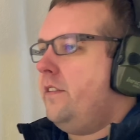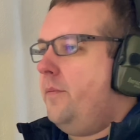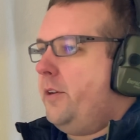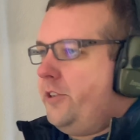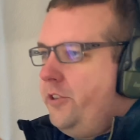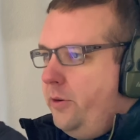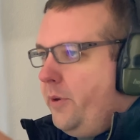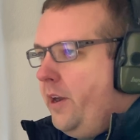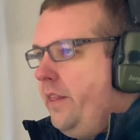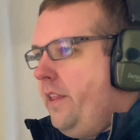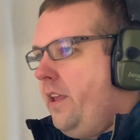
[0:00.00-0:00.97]
I'm going to shoot them
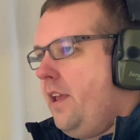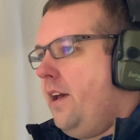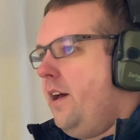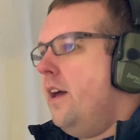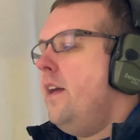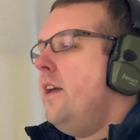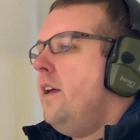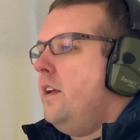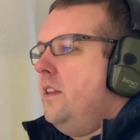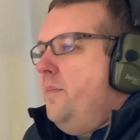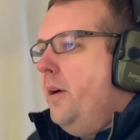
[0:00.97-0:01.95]
right
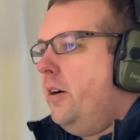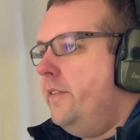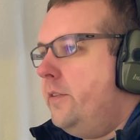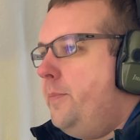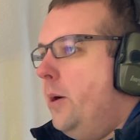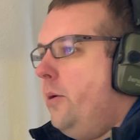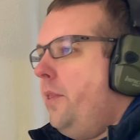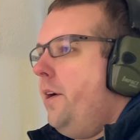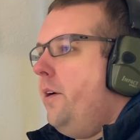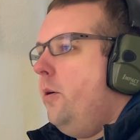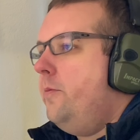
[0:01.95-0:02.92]
in the pelvis bone
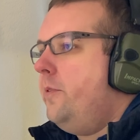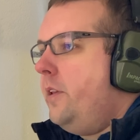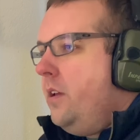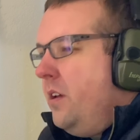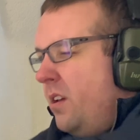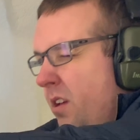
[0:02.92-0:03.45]
there, hopefully.